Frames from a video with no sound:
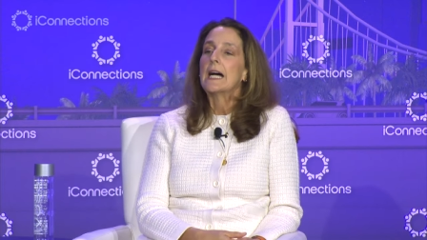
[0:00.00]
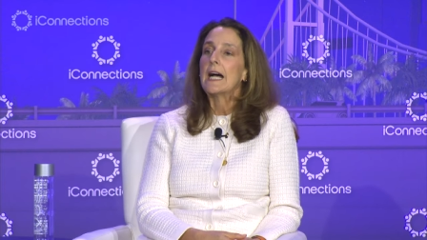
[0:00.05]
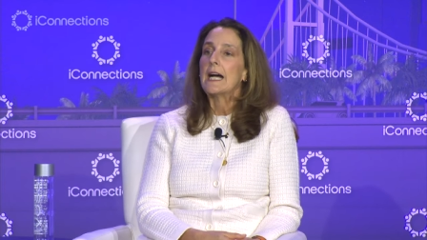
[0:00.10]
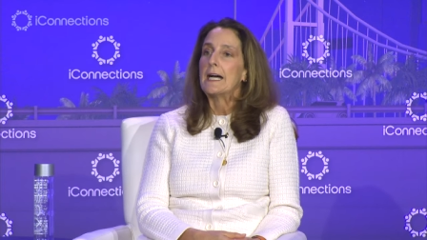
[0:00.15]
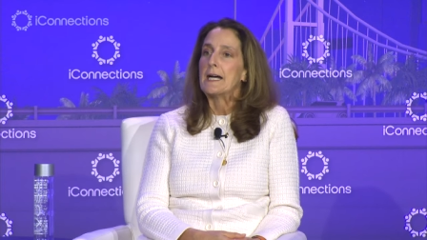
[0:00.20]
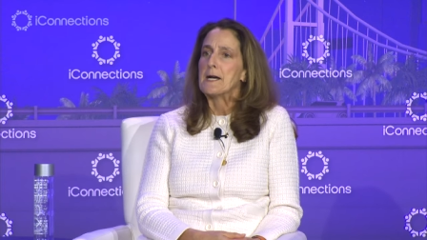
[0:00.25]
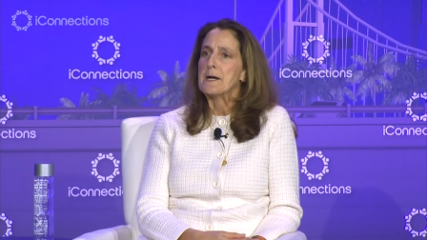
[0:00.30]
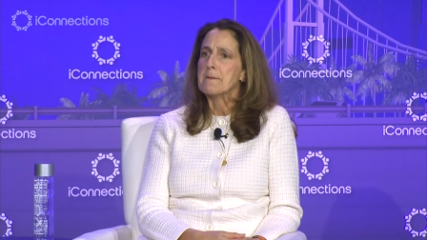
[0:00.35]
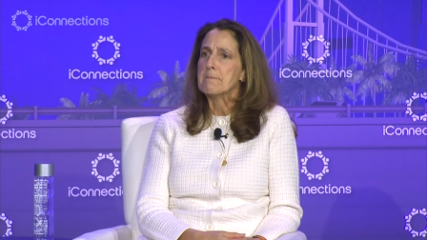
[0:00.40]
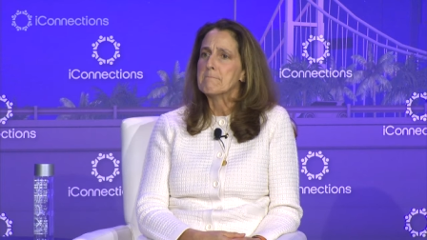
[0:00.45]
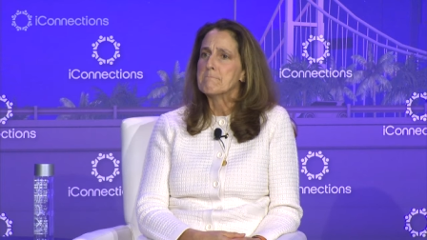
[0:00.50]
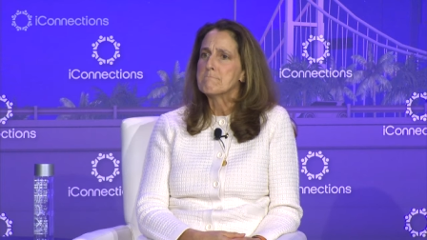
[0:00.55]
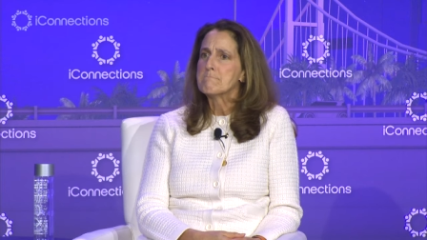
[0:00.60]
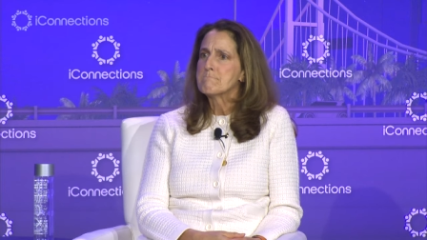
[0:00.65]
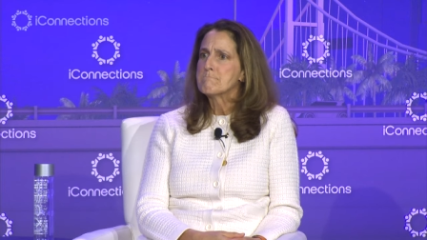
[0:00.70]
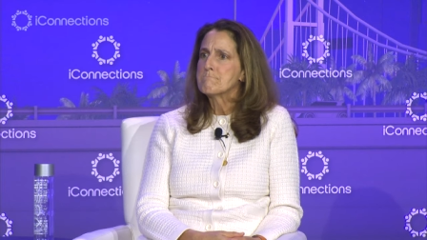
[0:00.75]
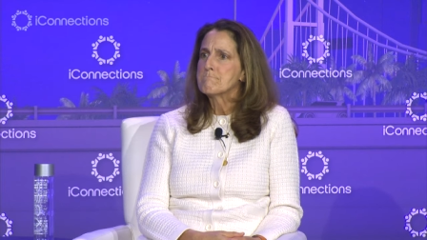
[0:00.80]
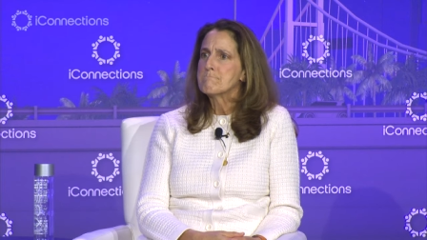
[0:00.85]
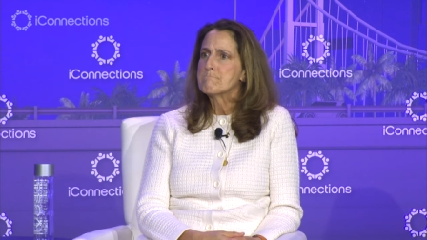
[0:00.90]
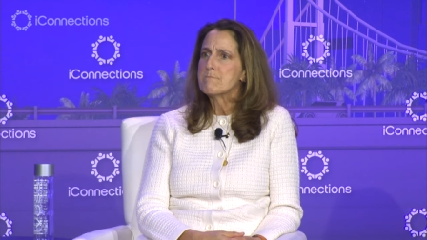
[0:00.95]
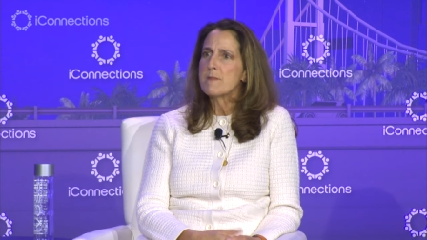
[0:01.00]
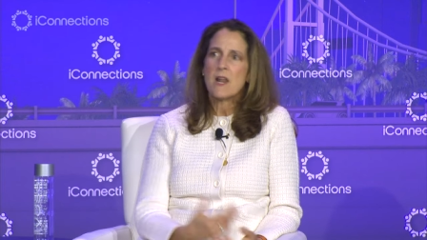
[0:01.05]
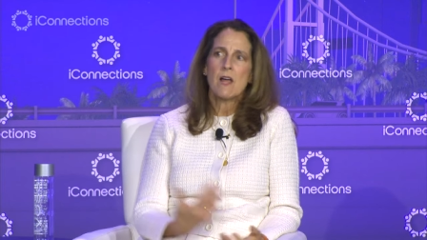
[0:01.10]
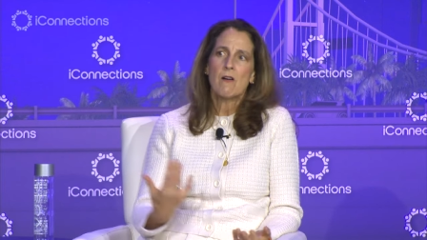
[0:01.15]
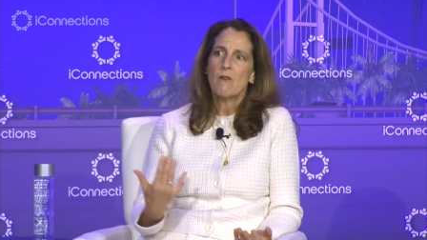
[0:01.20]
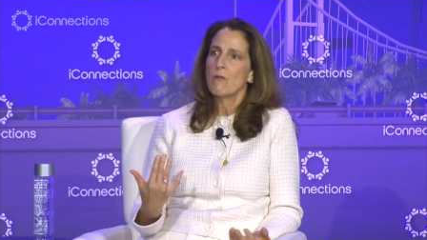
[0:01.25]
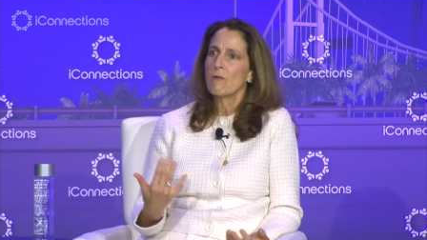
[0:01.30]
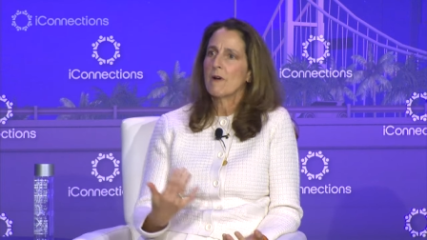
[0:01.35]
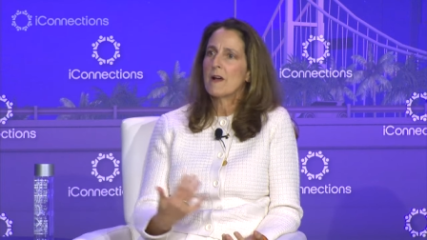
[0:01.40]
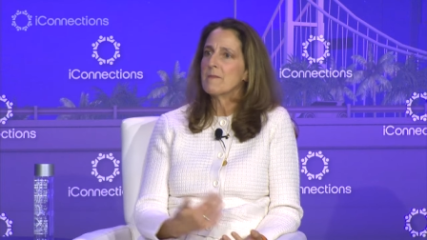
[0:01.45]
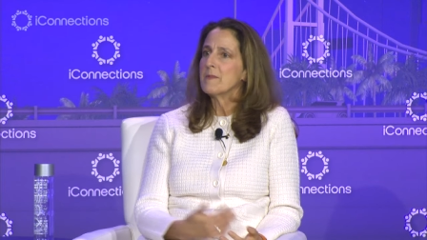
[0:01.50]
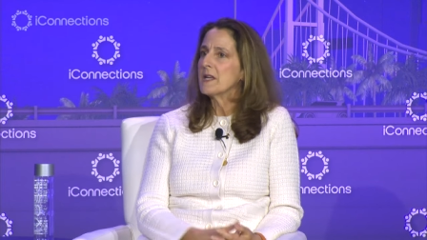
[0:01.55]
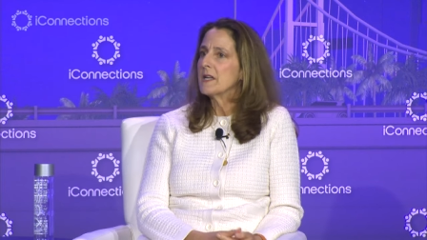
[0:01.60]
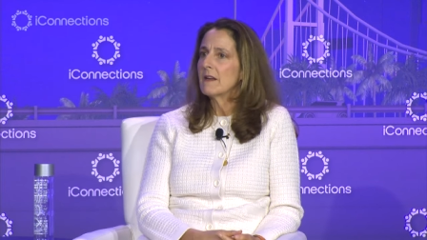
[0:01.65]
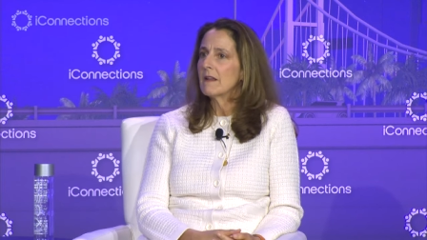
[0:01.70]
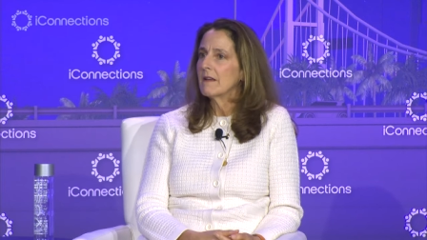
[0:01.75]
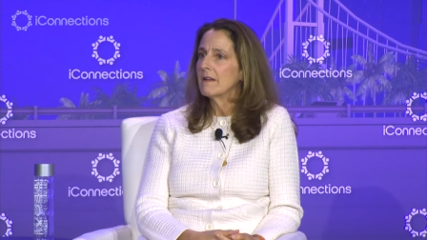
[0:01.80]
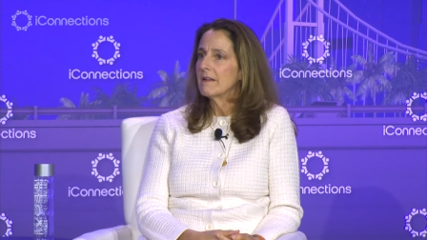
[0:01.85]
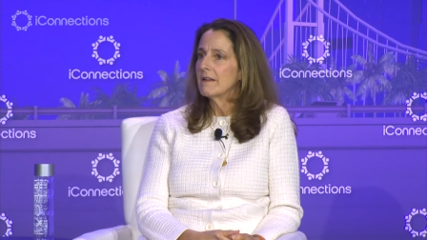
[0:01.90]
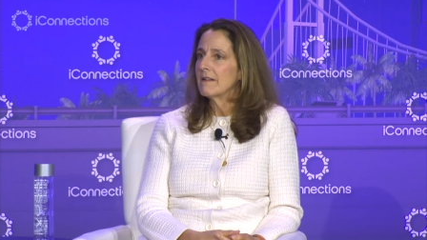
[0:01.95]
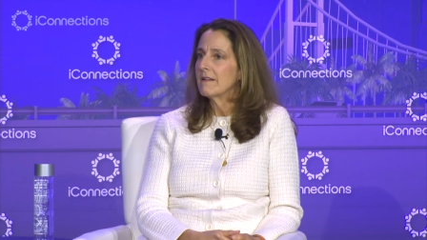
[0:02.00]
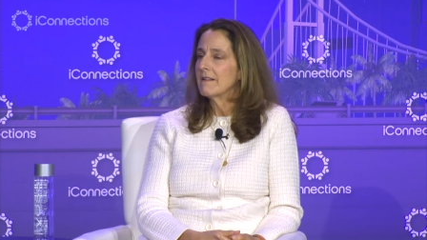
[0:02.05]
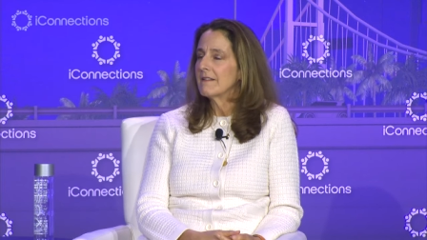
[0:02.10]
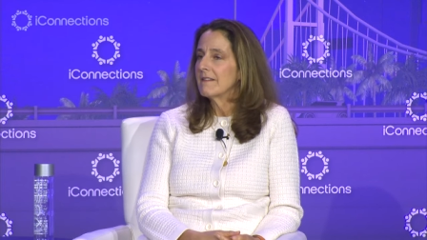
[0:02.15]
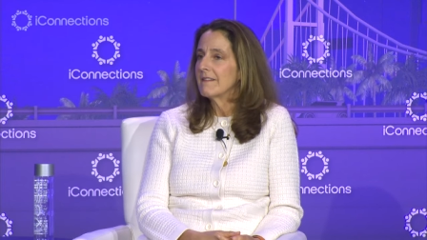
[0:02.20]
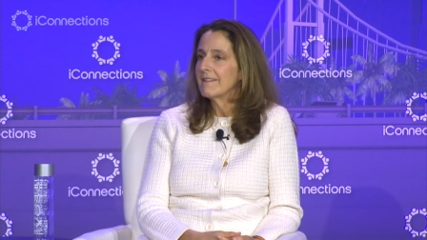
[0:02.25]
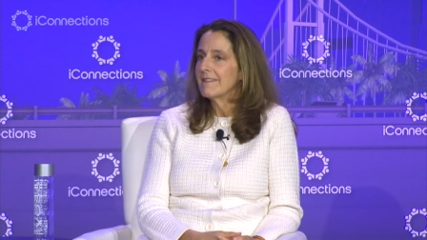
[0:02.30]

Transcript: Um, no, I mean, it, eh,